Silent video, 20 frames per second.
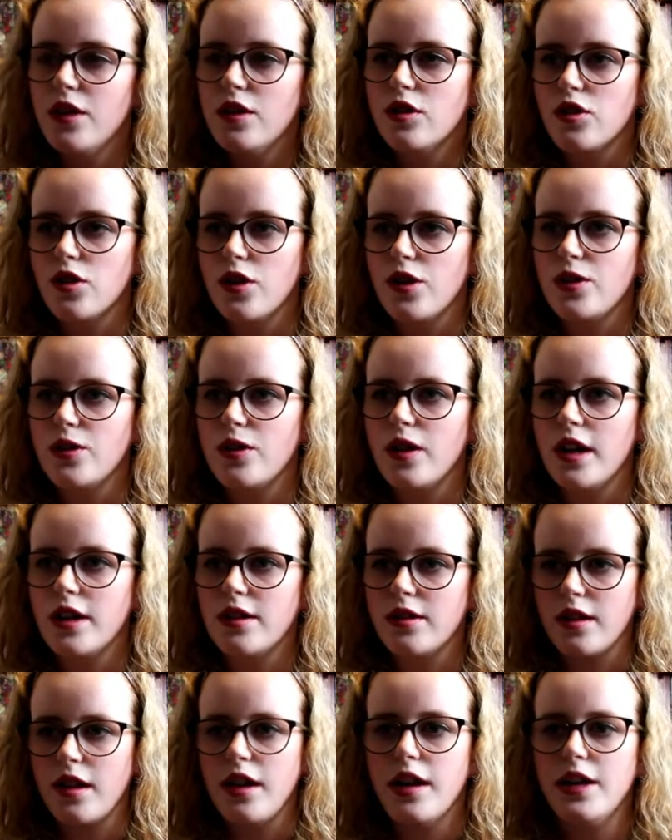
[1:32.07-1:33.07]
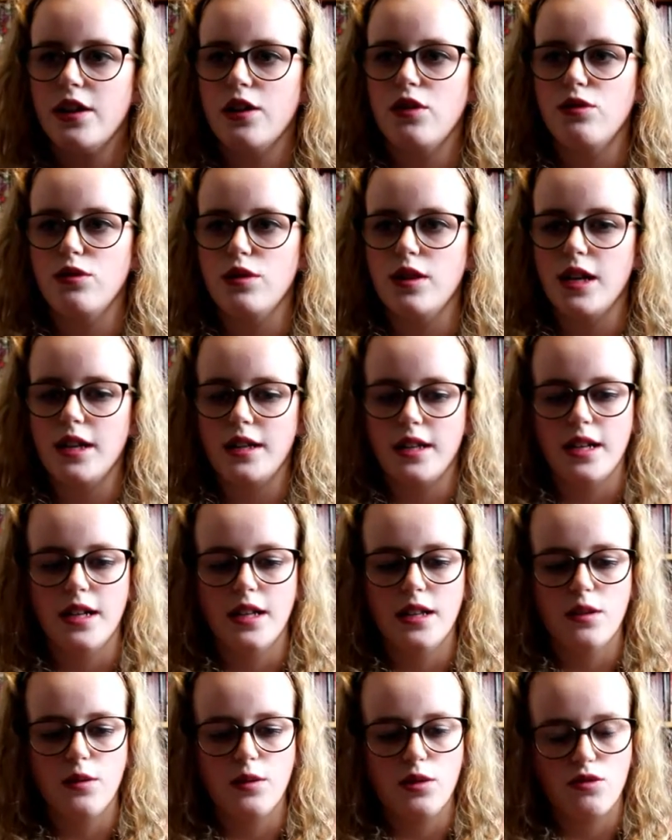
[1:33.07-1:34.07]
So I started off with an idea
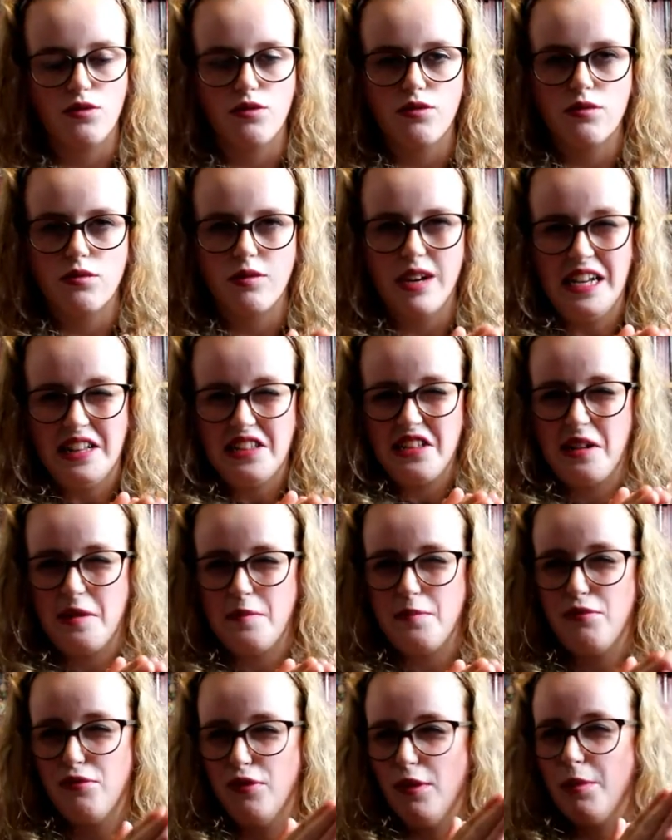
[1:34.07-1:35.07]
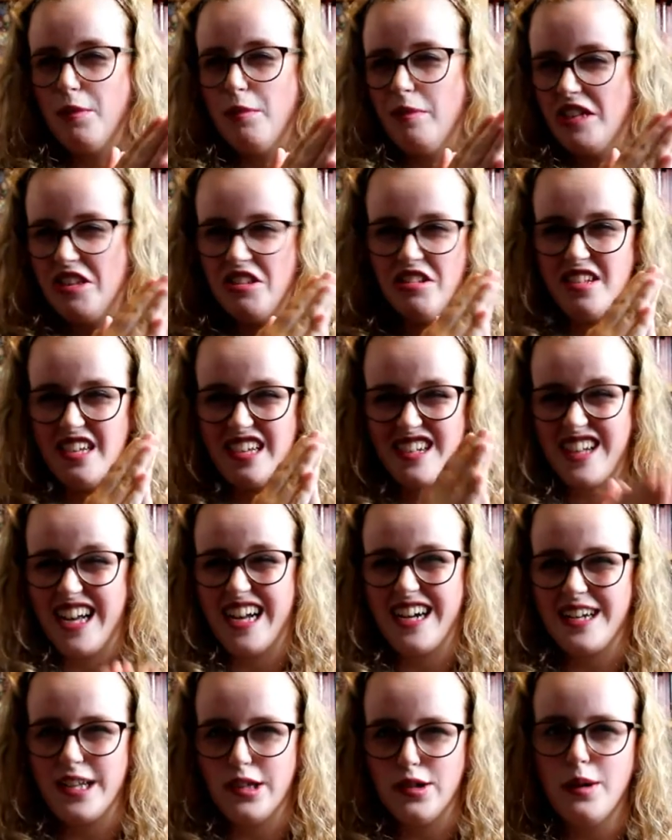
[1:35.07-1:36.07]
that was actually probably just
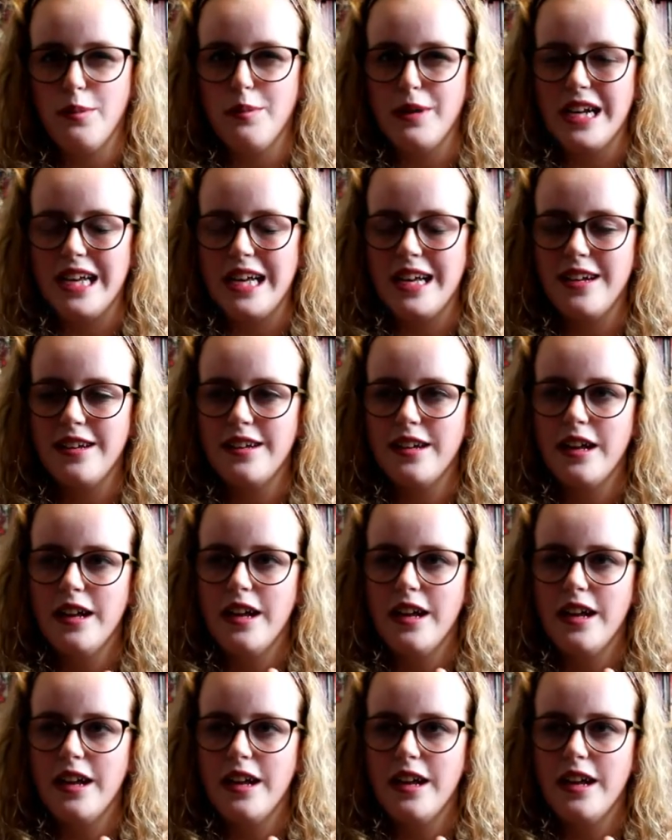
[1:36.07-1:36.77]
exactly Zombieland.